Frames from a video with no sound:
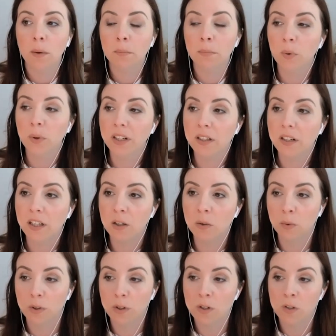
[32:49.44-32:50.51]
point. It
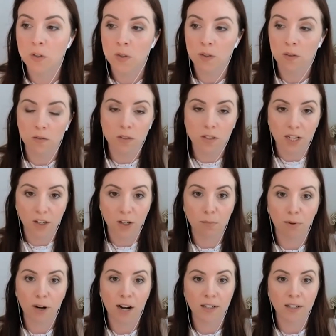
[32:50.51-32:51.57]
was standard
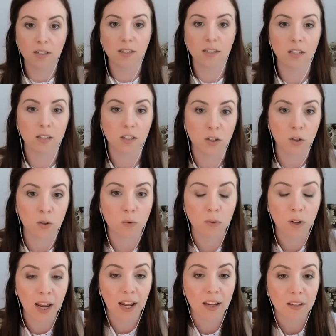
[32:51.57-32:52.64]
practice as soon
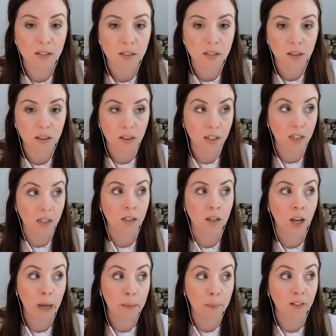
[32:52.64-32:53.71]
as the
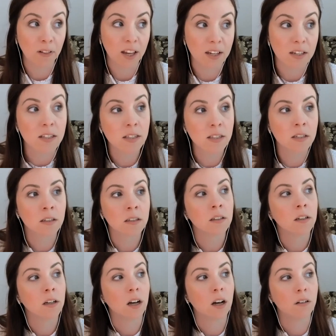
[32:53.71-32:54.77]
MLS
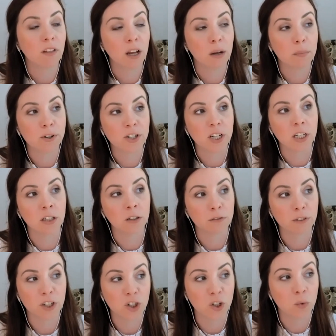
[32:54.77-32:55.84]
of that particular
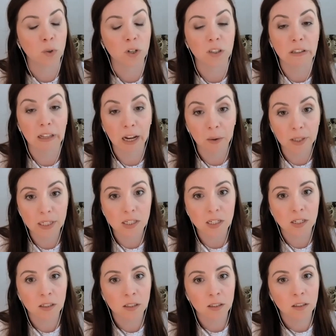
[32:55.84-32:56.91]
region would allow it.
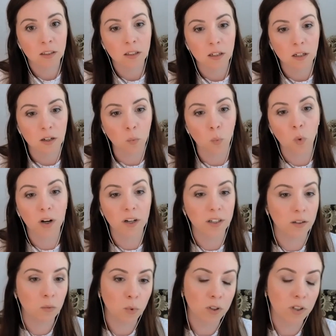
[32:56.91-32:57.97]

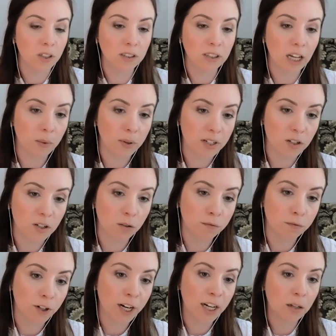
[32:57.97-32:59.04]
One wouldn't allow it until
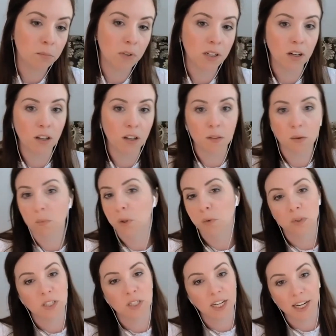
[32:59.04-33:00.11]
frame. Another one
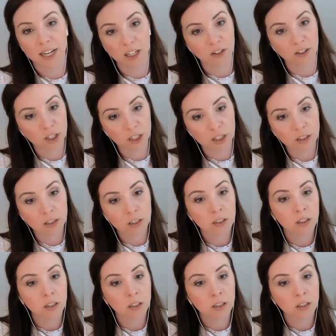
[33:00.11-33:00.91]
would take it at dirt.